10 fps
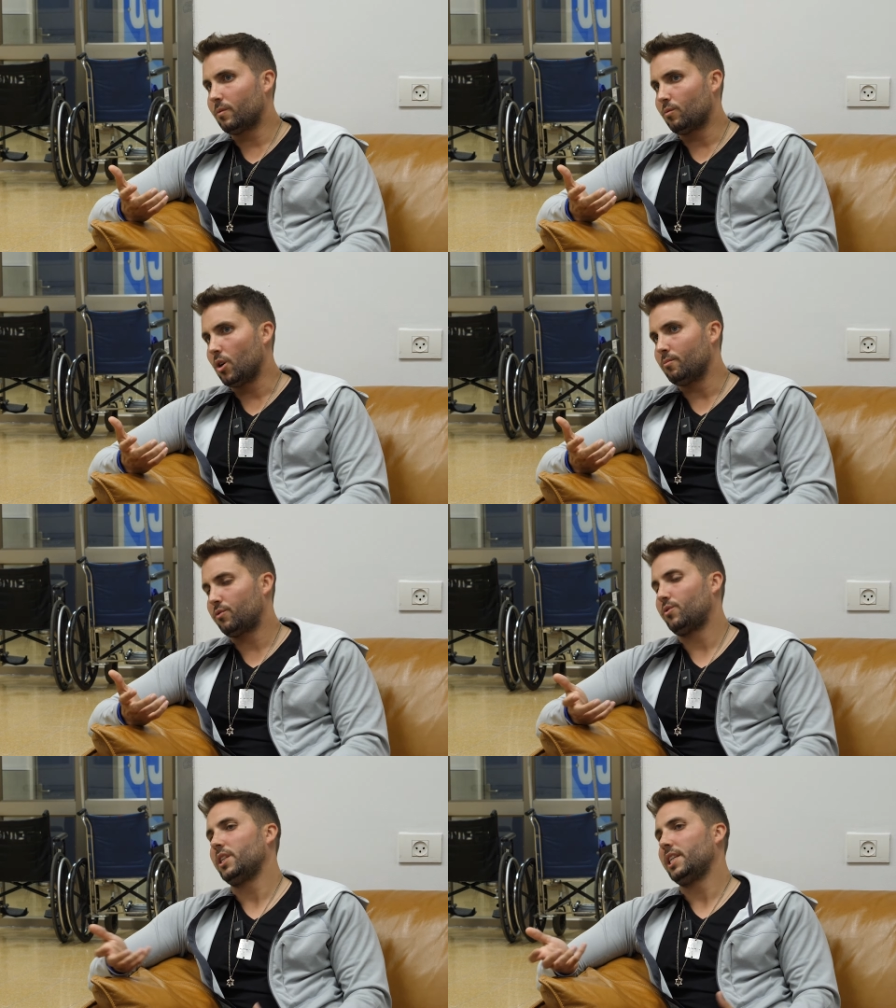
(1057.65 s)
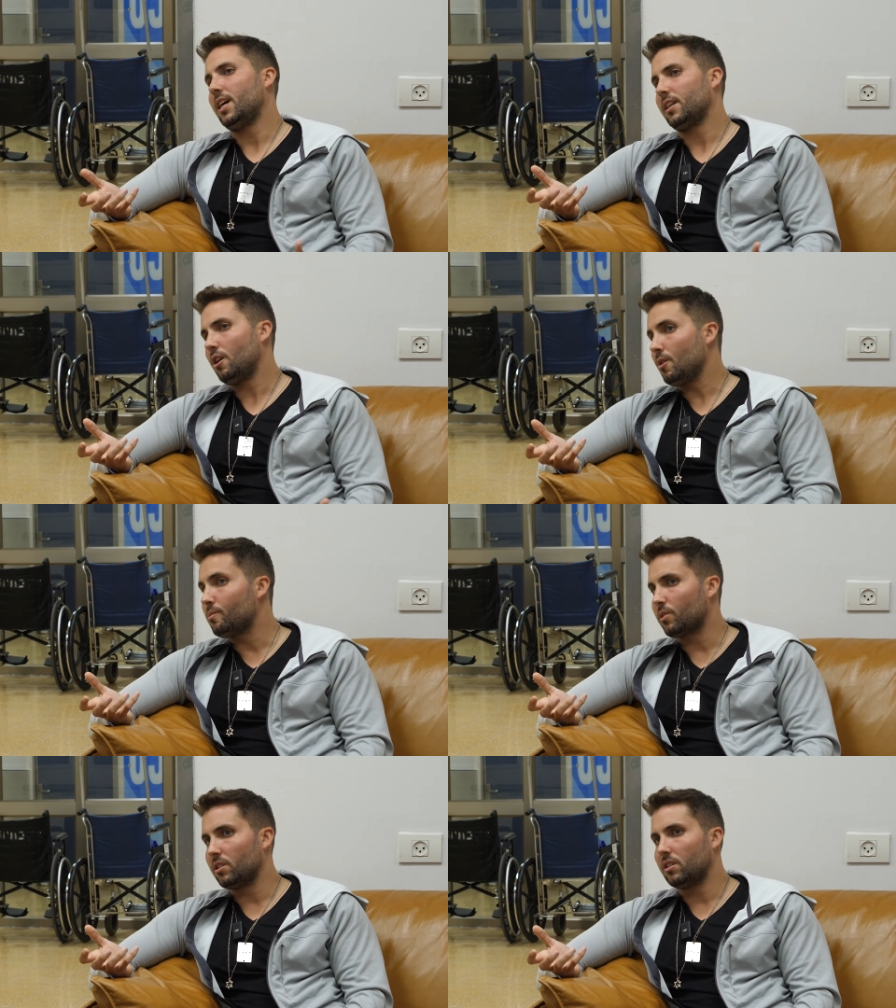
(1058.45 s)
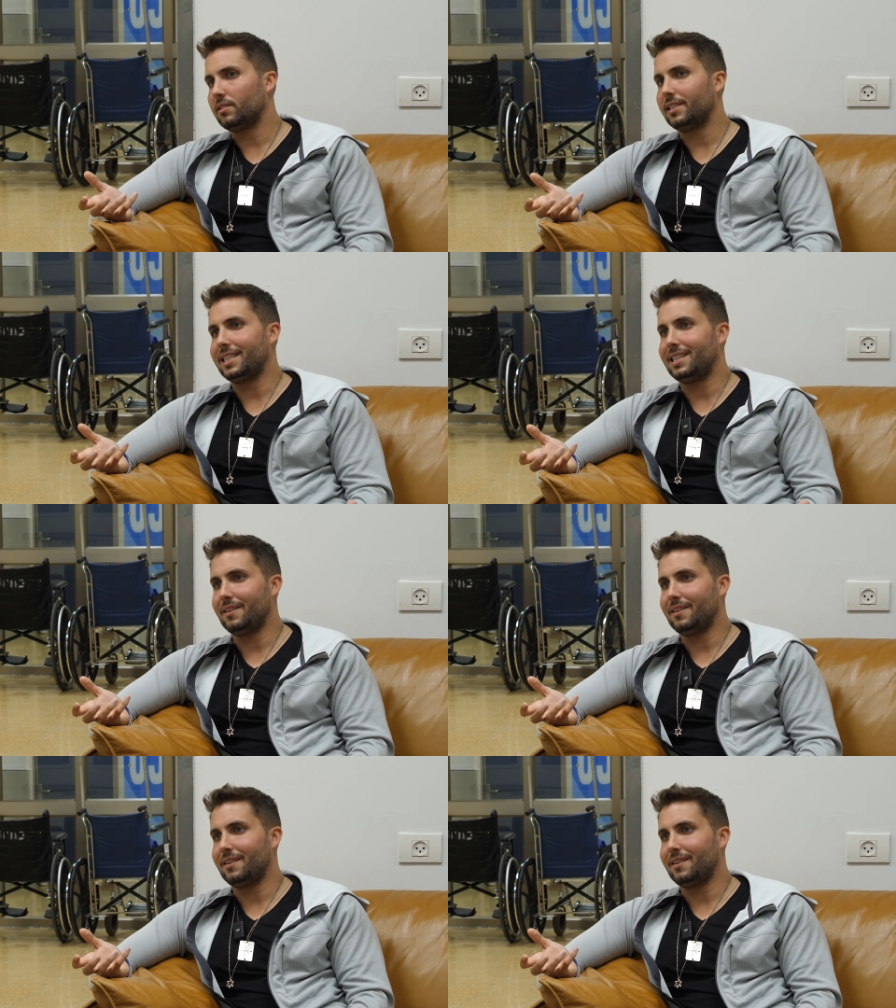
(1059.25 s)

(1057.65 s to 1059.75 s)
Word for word: roams freely on our borders and